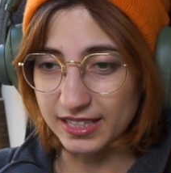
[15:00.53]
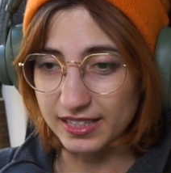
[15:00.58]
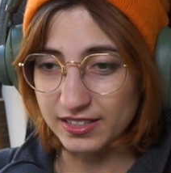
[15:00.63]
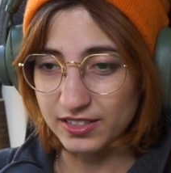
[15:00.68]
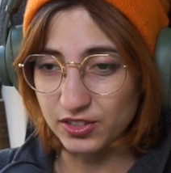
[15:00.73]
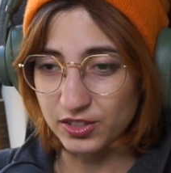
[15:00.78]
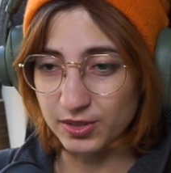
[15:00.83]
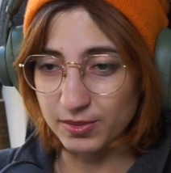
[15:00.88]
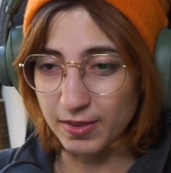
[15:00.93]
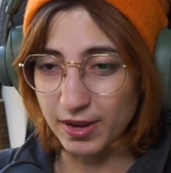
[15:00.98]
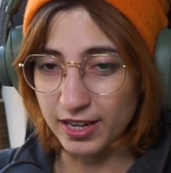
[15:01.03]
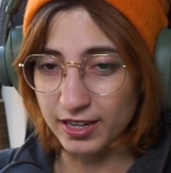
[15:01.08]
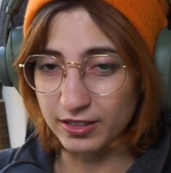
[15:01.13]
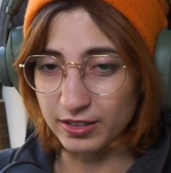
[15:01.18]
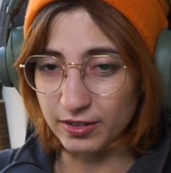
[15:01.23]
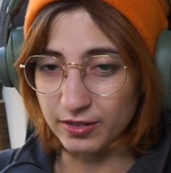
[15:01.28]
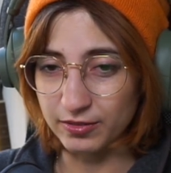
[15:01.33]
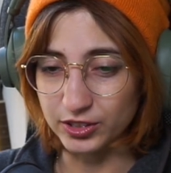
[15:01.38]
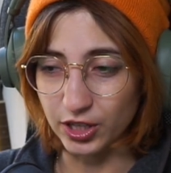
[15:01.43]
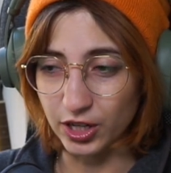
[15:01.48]
It's just a
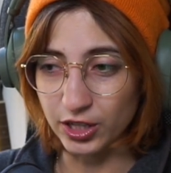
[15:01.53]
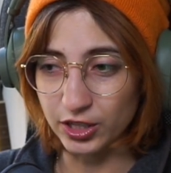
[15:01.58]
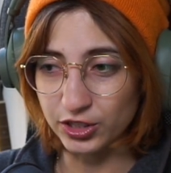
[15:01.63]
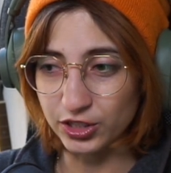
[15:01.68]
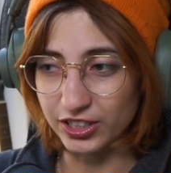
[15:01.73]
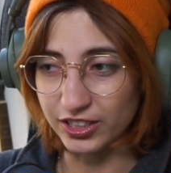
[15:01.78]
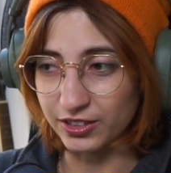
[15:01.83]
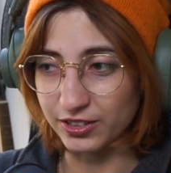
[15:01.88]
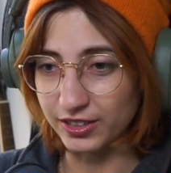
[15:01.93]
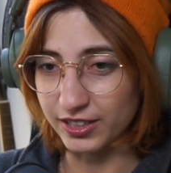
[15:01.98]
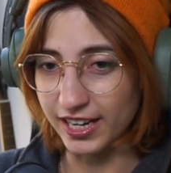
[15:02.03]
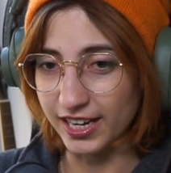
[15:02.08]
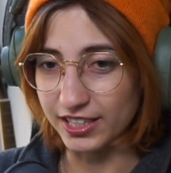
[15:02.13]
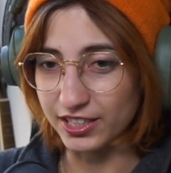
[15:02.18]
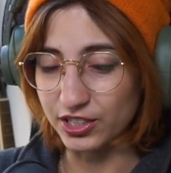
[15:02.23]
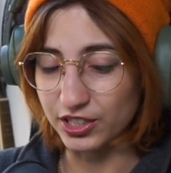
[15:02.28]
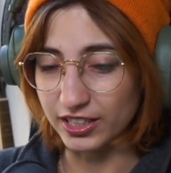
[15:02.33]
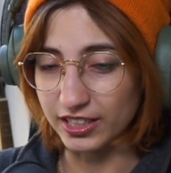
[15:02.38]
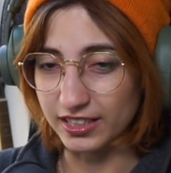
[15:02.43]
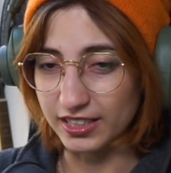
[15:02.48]
matter of dodging or
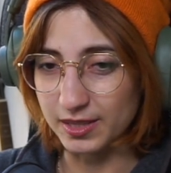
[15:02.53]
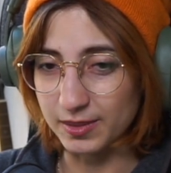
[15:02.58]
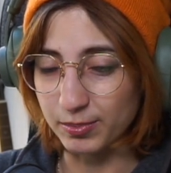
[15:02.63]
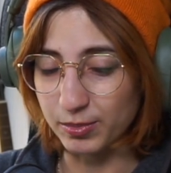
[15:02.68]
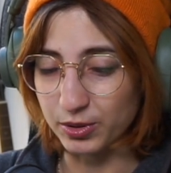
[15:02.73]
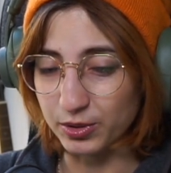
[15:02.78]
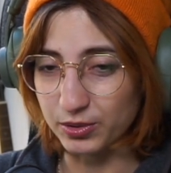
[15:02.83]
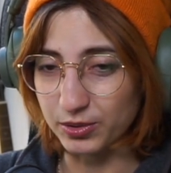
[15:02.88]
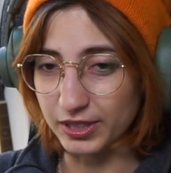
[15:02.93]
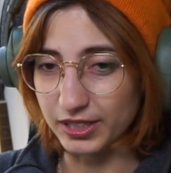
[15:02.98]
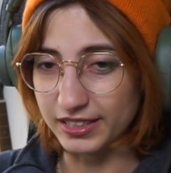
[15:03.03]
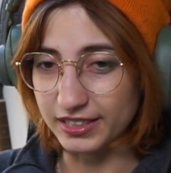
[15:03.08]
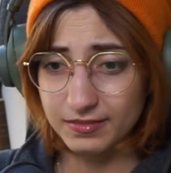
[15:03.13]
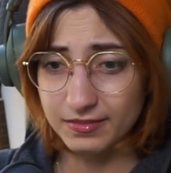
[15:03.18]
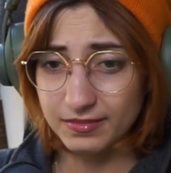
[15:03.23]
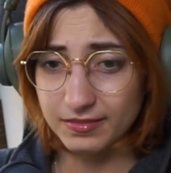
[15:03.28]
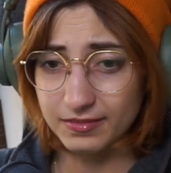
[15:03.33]
catching at this point, right?